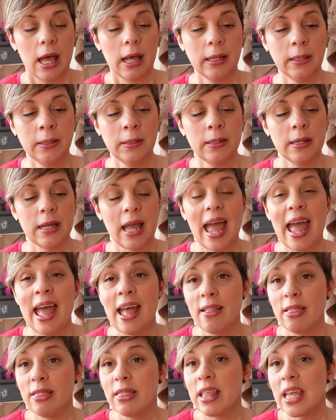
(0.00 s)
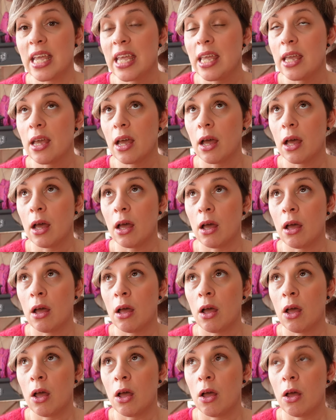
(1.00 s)
and the
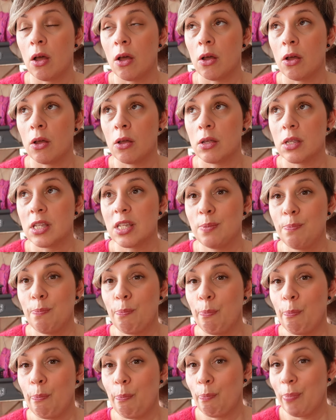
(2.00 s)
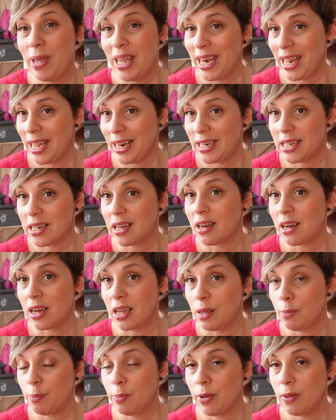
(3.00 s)
spinning
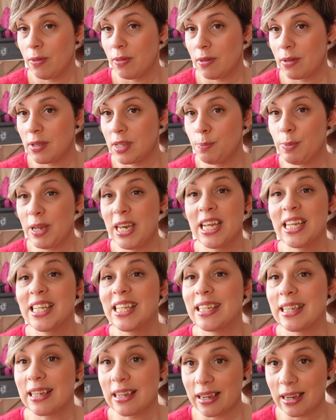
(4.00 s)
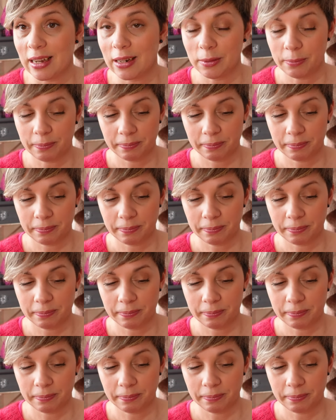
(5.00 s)
type, the spinning style.